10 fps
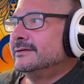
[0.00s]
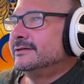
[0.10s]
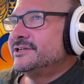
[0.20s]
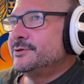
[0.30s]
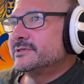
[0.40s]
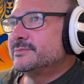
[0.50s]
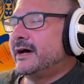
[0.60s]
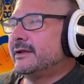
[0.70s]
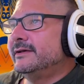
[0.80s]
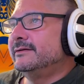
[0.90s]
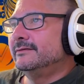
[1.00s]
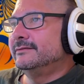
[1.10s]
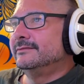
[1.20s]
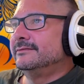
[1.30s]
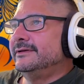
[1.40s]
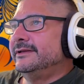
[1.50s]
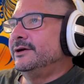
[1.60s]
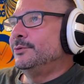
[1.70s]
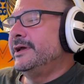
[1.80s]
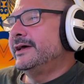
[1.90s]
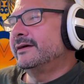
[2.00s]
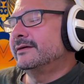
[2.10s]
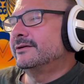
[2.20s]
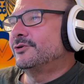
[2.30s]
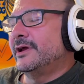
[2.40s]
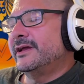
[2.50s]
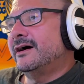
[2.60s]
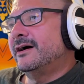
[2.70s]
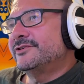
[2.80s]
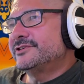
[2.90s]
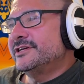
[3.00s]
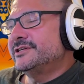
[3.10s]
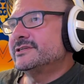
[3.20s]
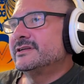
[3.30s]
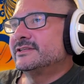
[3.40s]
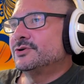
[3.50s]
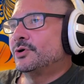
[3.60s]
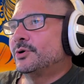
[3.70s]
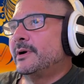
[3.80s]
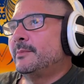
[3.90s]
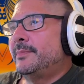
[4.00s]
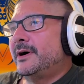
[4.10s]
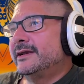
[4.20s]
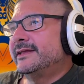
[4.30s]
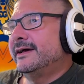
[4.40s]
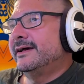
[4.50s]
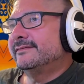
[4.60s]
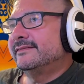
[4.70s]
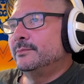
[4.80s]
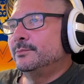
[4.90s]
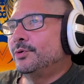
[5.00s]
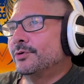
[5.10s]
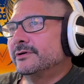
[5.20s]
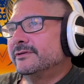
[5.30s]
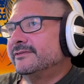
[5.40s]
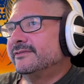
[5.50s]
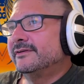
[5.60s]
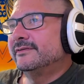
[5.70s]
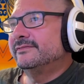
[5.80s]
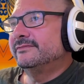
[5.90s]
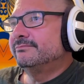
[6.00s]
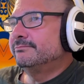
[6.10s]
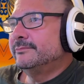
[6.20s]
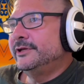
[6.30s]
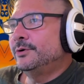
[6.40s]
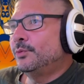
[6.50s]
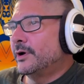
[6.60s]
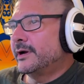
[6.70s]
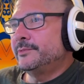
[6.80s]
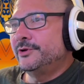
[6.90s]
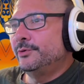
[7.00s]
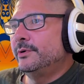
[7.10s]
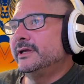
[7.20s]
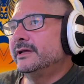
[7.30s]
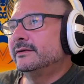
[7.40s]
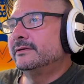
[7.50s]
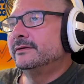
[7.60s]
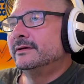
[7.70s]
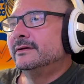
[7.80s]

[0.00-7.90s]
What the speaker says: She was about it. We had a great conversation. I told her about my podcast, the importance of, what I'm doing. And,